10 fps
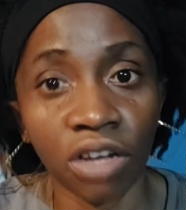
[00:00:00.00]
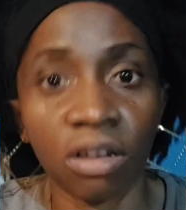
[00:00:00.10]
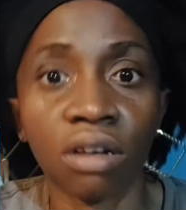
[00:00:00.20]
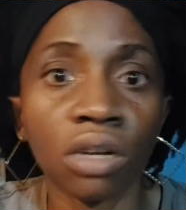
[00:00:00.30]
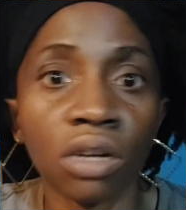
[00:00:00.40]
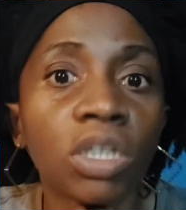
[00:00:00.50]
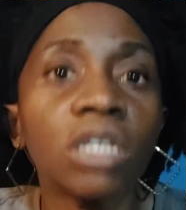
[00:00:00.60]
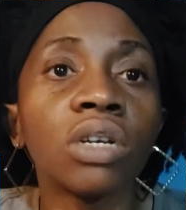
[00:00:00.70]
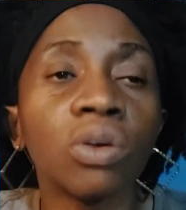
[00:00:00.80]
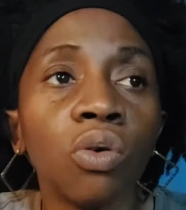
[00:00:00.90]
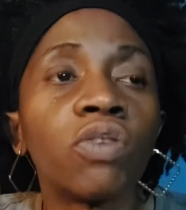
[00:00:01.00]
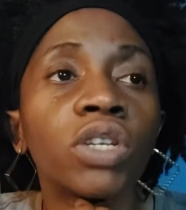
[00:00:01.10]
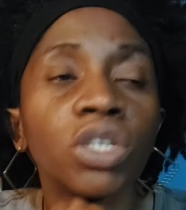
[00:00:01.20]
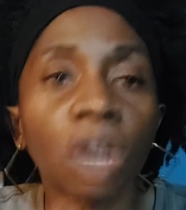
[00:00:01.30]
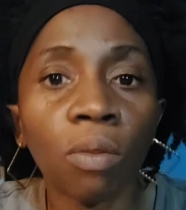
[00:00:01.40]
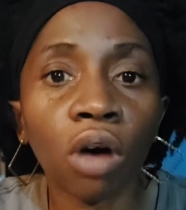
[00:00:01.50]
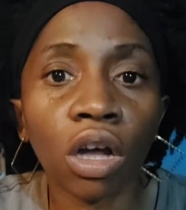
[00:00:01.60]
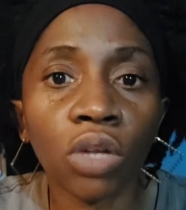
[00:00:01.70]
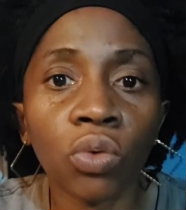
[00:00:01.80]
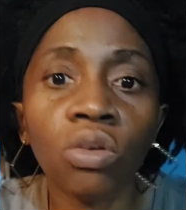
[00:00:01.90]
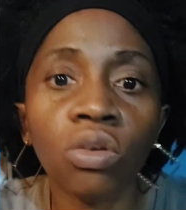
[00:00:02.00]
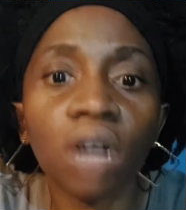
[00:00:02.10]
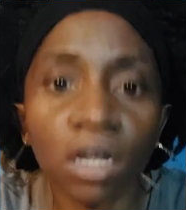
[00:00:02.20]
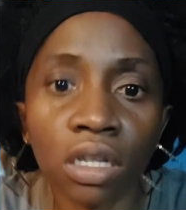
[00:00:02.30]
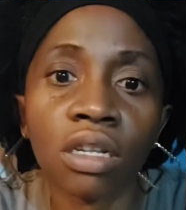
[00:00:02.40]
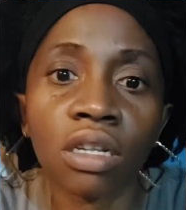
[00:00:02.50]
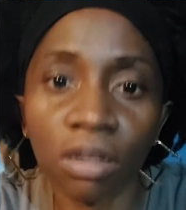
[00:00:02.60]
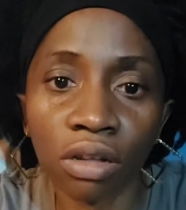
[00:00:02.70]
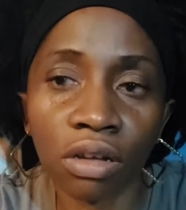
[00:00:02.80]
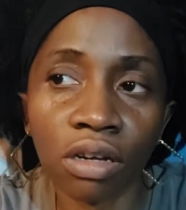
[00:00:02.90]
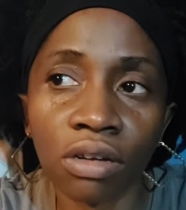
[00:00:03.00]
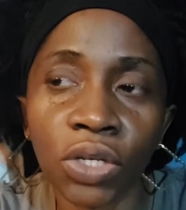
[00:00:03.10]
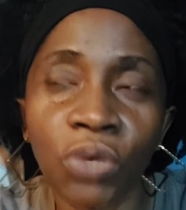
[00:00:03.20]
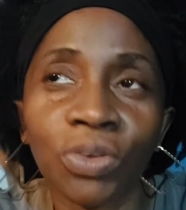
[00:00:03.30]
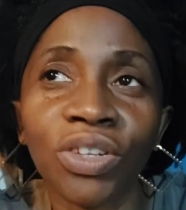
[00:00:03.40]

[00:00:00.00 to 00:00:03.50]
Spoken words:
You're not going to go for someone who